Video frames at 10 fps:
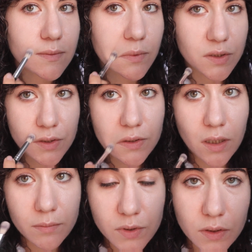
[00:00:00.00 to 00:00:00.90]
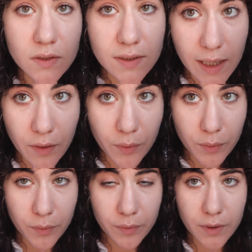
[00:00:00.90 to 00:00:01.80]
which I'm sure is how,
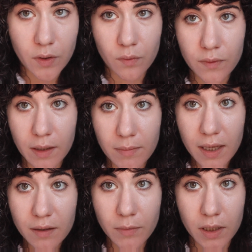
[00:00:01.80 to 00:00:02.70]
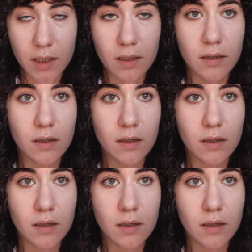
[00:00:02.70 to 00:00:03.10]
you know, they make money.